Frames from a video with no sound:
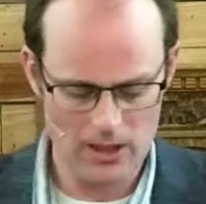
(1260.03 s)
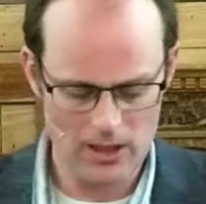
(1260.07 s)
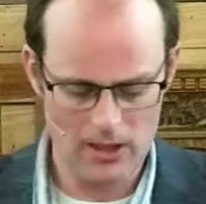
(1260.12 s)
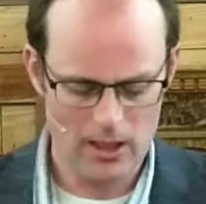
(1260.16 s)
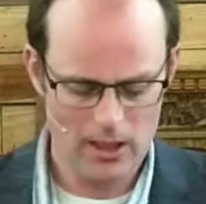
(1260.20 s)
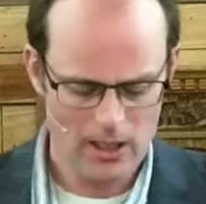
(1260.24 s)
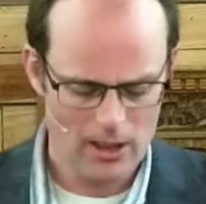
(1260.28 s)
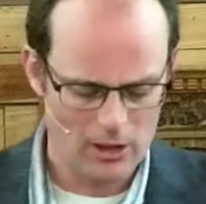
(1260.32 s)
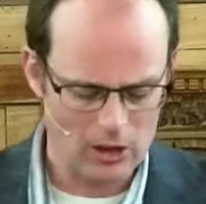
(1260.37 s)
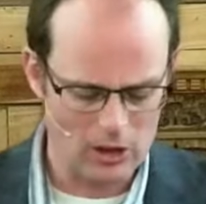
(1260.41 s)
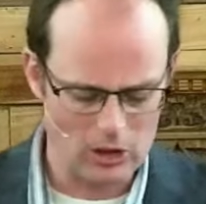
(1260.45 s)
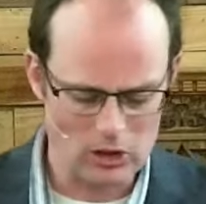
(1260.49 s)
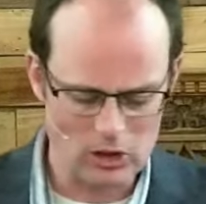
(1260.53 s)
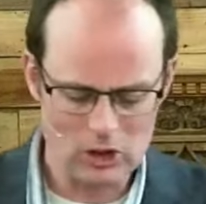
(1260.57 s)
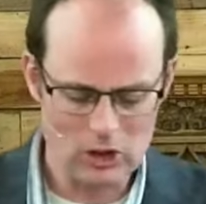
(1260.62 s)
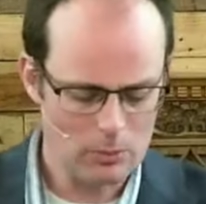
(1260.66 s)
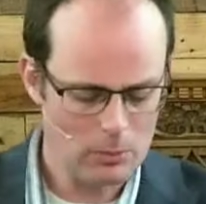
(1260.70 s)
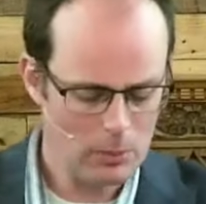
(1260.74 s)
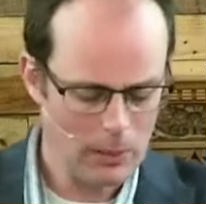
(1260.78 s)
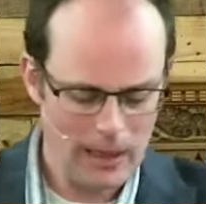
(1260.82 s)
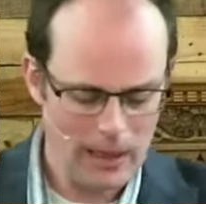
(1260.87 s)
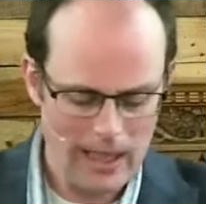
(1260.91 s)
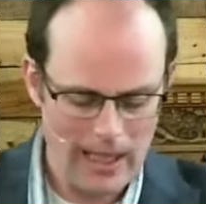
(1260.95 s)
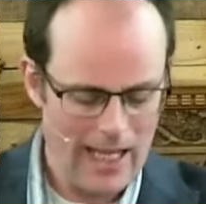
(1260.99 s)
be
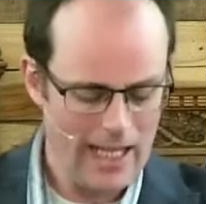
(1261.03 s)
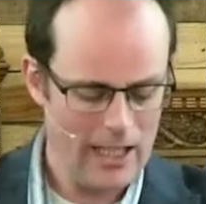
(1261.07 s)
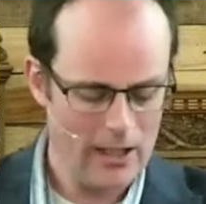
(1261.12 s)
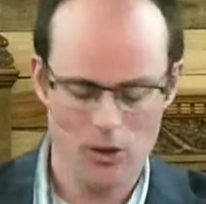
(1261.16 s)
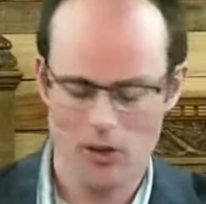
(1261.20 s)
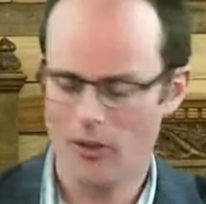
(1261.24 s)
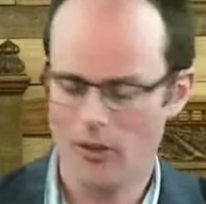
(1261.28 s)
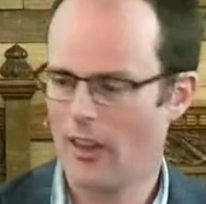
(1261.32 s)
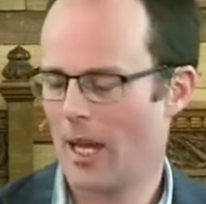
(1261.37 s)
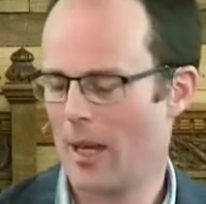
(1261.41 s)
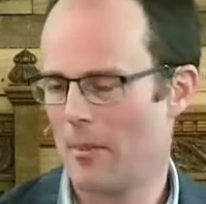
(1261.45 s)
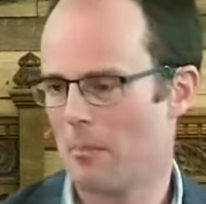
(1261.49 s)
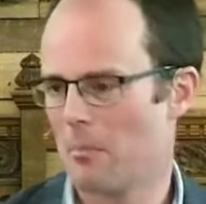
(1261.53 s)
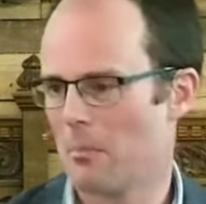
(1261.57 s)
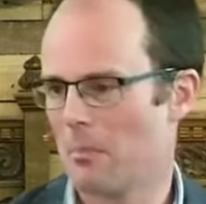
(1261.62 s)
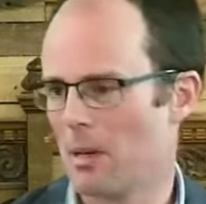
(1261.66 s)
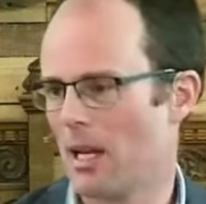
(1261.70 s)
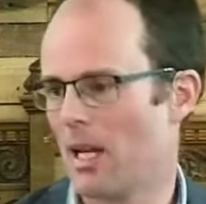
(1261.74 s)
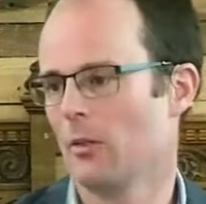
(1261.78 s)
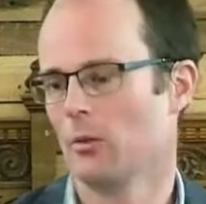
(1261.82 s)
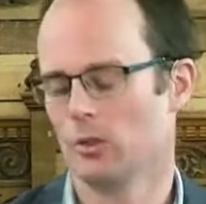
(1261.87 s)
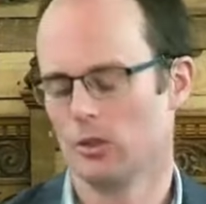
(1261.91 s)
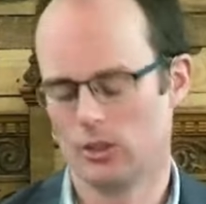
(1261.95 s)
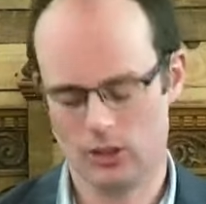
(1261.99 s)
displayed on that
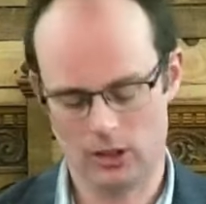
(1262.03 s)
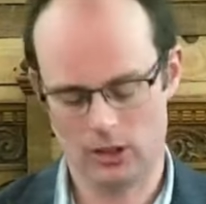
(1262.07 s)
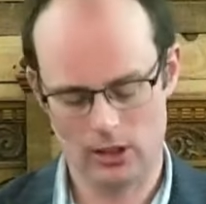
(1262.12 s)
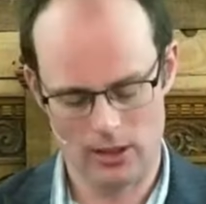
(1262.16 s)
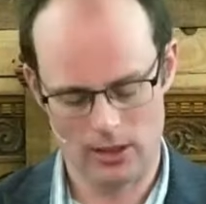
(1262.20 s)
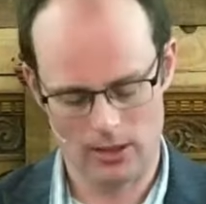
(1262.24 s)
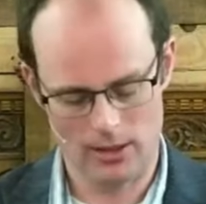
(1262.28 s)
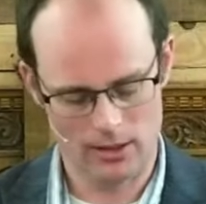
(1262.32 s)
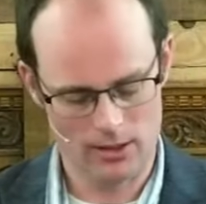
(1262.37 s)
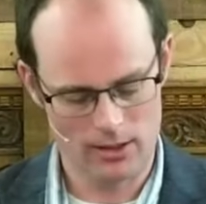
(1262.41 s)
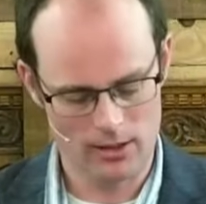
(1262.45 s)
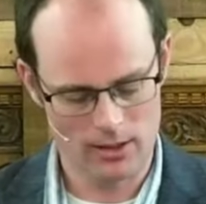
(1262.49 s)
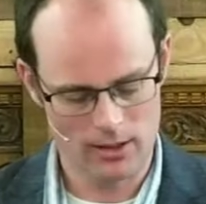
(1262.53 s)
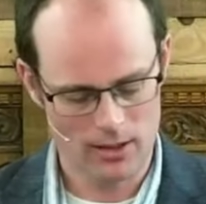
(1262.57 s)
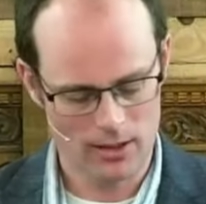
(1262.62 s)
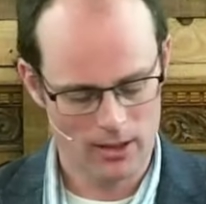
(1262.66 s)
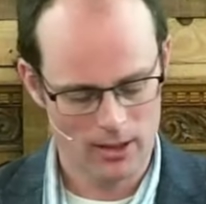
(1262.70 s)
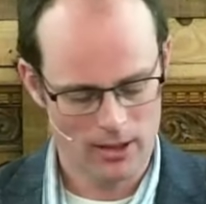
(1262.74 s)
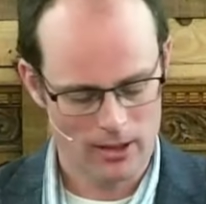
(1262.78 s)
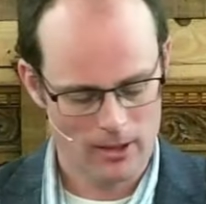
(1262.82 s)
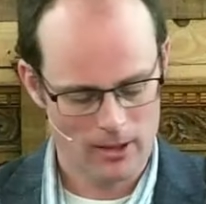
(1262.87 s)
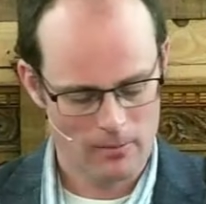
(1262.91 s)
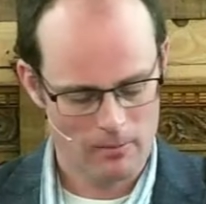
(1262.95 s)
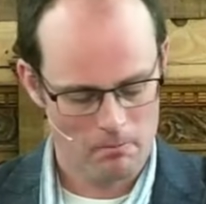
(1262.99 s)
mountain,
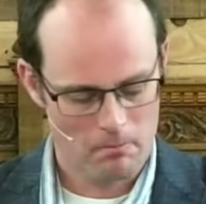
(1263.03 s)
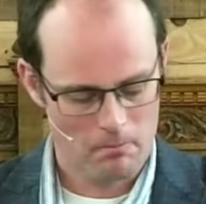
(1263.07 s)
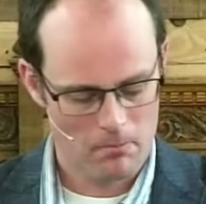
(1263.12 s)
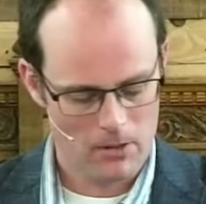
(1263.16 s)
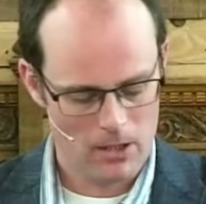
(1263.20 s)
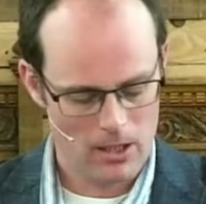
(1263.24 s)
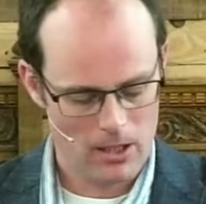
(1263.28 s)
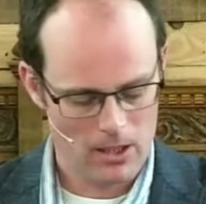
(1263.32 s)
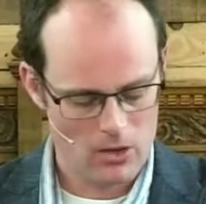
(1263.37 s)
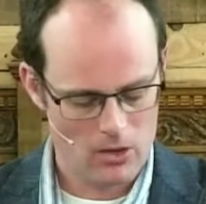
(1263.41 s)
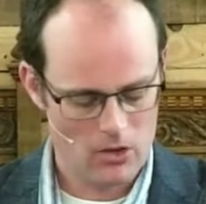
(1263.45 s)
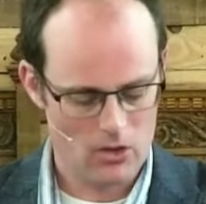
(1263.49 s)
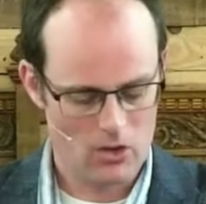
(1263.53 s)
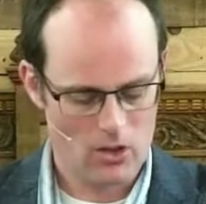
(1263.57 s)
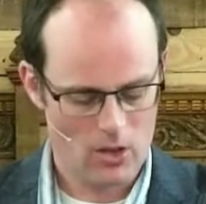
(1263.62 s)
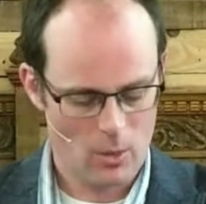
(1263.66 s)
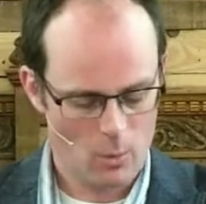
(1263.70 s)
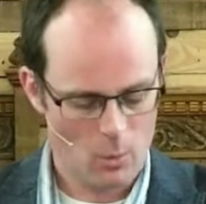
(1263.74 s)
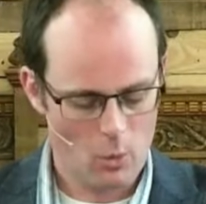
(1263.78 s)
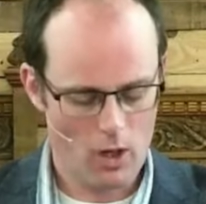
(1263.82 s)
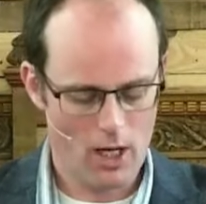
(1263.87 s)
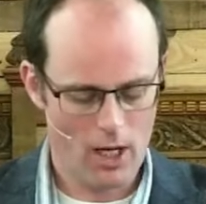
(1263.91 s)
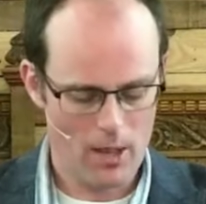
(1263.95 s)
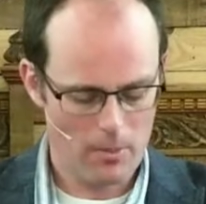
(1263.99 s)
then in
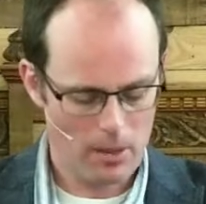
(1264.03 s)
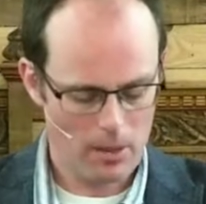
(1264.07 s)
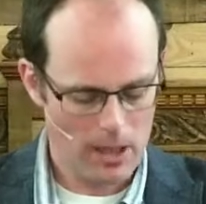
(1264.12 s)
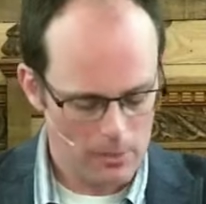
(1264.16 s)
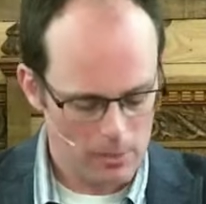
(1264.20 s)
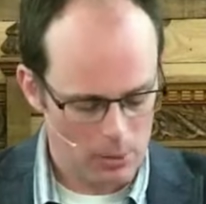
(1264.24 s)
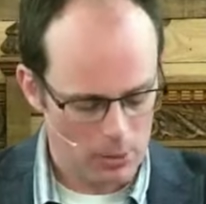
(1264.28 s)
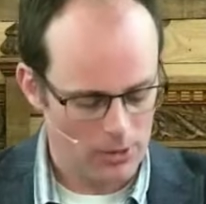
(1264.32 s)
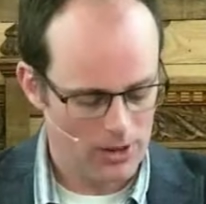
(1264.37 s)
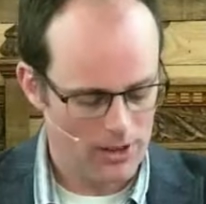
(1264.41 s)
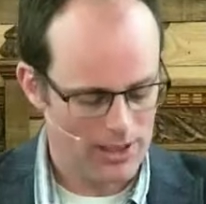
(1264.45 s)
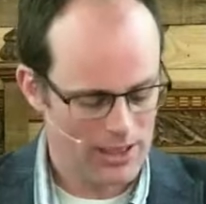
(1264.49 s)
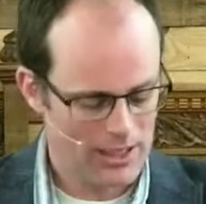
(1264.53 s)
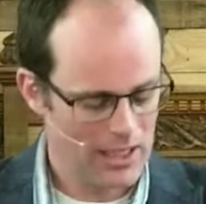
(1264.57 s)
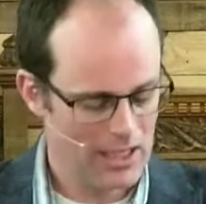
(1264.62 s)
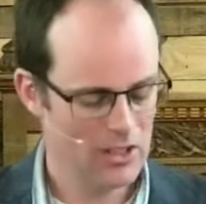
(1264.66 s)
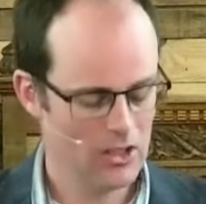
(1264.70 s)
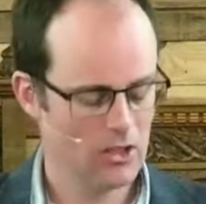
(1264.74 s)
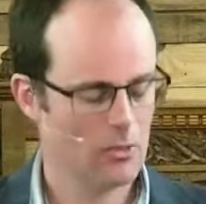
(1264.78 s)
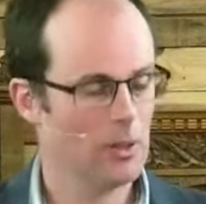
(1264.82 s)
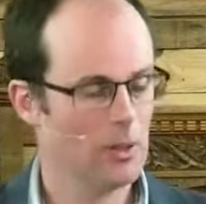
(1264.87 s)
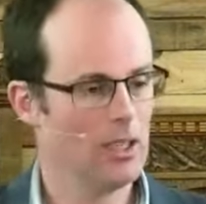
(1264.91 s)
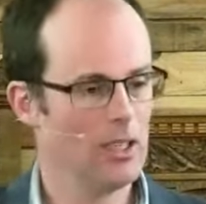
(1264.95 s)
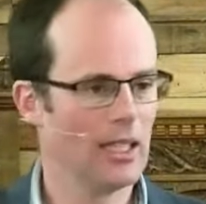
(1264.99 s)
some way people
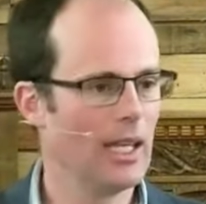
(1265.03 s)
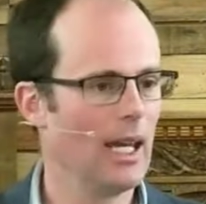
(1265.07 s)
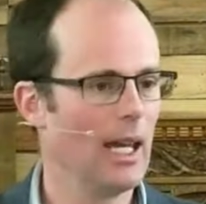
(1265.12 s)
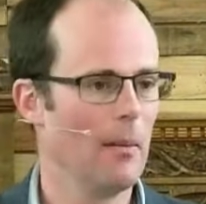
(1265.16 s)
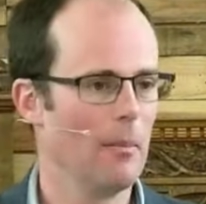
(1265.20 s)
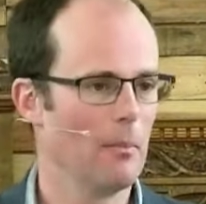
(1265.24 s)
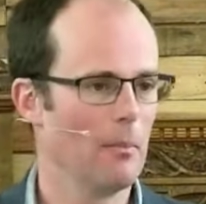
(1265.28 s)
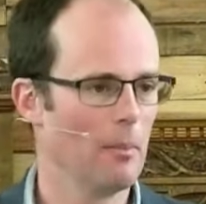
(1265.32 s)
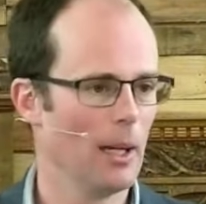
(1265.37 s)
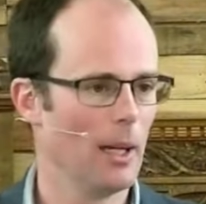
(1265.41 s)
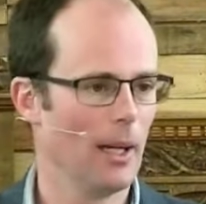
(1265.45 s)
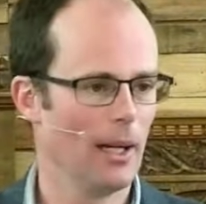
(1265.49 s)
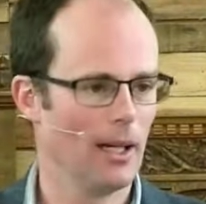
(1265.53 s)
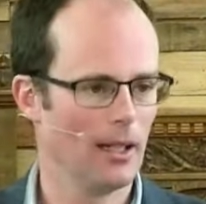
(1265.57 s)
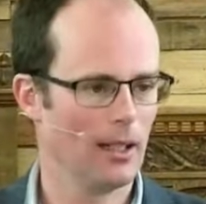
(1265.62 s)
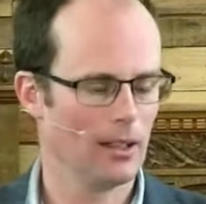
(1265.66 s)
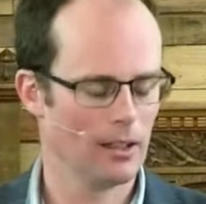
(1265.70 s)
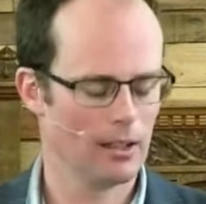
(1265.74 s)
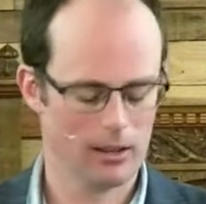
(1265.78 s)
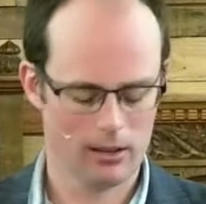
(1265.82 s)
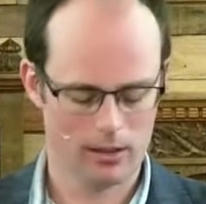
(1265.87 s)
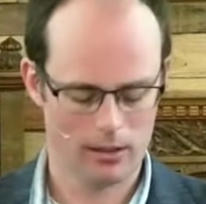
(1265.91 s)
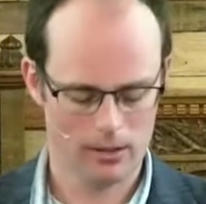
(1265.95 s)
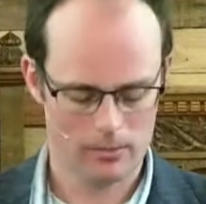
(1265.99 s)
need to be kept
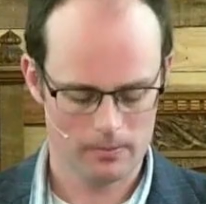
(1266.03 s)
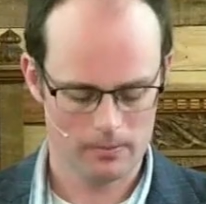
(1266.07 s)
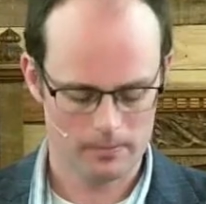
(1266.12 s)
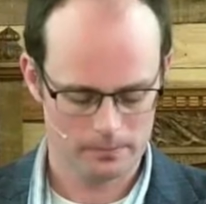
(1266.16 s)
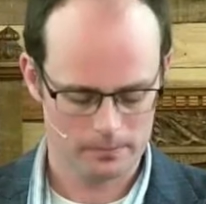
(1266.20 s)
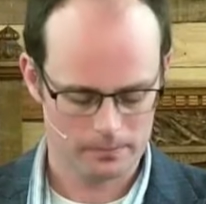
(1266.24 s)
back.